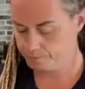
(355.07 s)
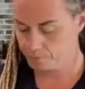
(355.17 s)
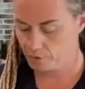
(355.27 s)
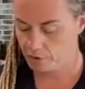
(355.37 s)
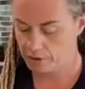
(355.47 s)

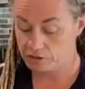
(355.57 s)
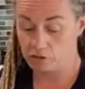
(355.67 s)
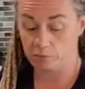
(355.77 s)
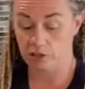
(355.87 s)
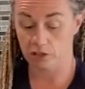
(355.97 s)
All right, so
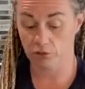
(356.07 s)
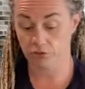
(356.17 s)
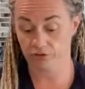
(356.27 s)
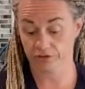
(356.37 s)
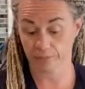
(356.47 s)
I'm going to use
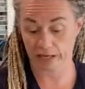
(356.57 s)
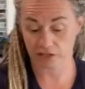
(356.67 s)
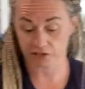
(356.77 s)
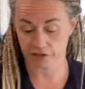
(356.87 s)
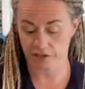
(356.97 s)
the
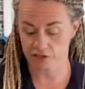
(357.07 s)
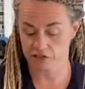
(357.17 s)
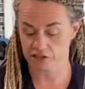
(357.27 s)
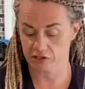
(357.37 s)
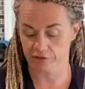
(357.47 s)
spatula
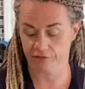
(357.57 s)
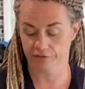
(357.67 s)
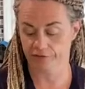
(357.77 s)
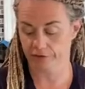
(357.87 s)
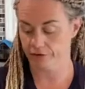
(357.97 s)
just to
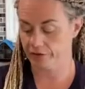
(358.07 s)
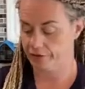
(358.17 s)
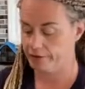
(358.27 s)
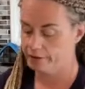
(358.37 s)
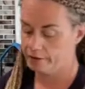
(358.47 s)
fill
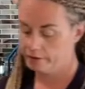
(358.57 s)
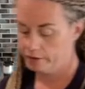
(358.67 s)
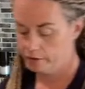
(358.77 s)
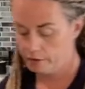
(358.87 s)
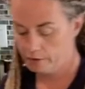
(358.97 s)
the
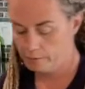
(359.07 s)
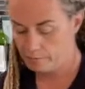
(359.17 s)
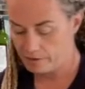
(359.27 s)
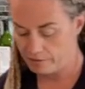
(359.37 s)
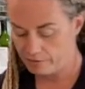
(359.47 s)

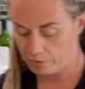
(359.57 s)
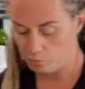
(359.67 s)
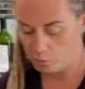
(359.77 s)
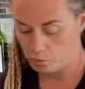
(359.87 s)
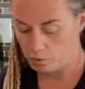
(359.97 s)
muffin
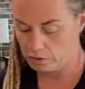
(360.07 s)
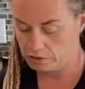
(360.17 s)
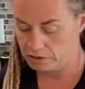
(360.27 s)
mold.